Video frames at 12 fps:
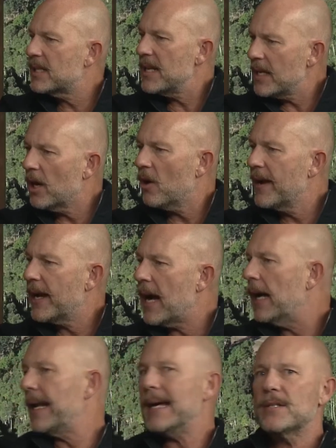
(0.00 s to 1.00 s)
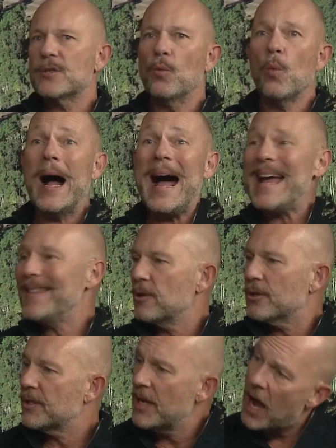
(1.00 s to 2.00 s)
thing going on as to why
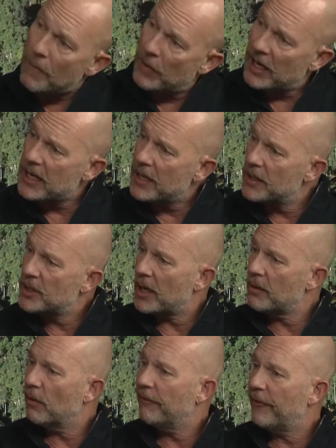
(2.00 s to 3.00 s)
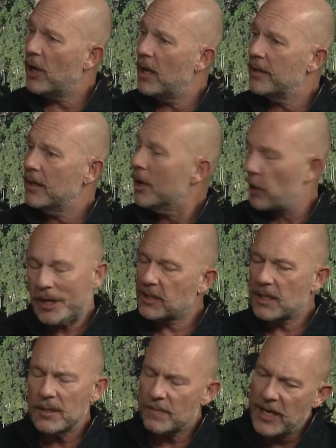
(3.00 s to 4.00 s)
there's not money in the yep. general fund, or
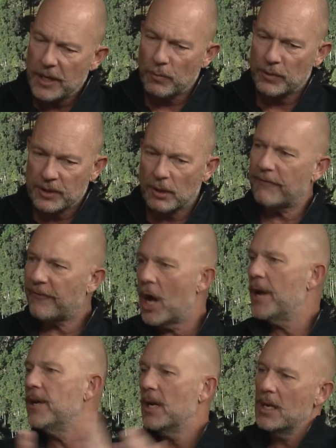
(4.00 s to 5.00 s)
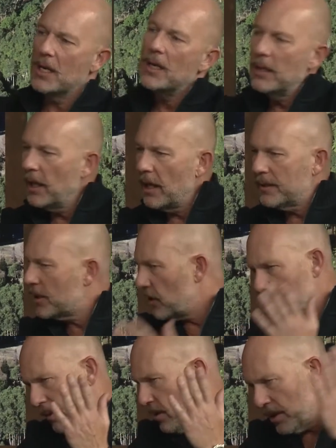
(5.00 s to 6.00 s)
excuse me, in the reserve fund, uh,
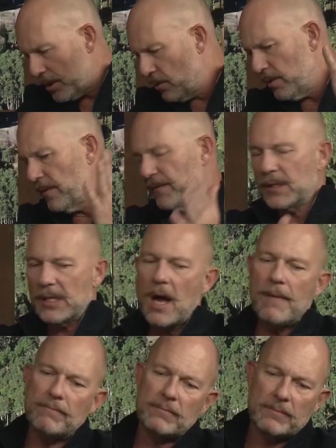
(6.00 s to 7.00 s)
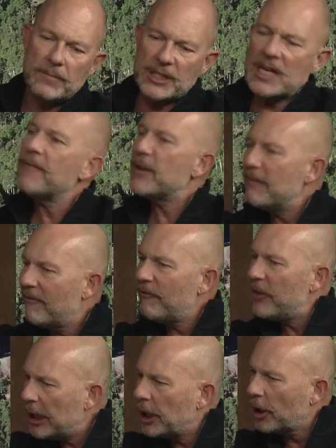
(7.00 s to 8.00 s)
to the tune of some
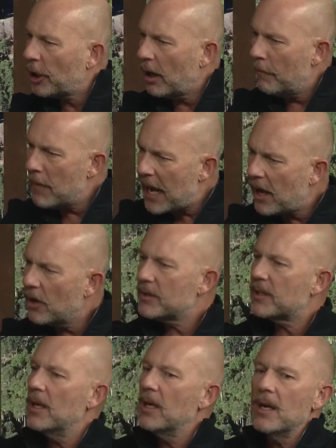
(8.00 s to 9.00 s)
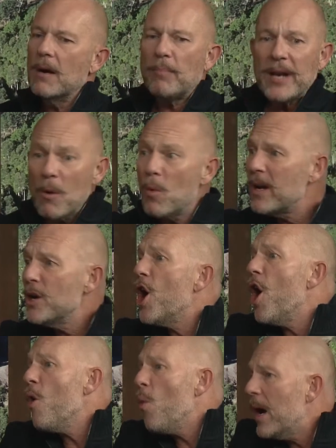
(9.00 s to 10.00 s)
seven-figure amount." but I want to
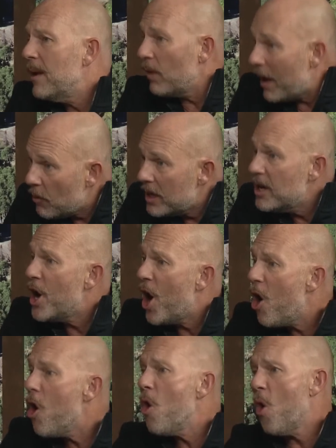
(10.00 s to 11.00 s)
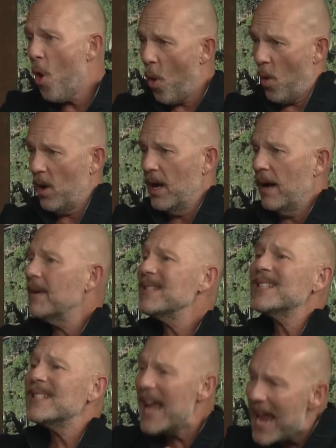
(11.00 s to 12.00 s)
know what I want to know. Right. I'm not and
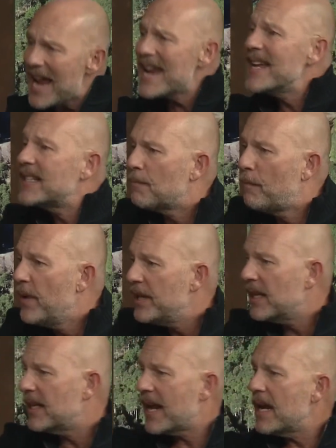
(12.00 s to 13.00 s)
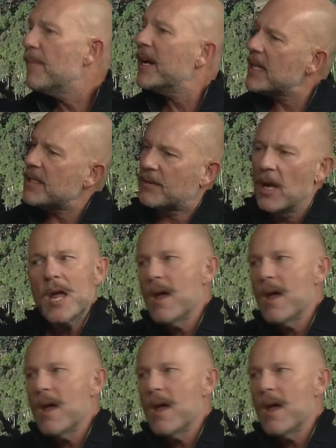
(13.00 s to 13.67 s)
saying I, it's that anybody's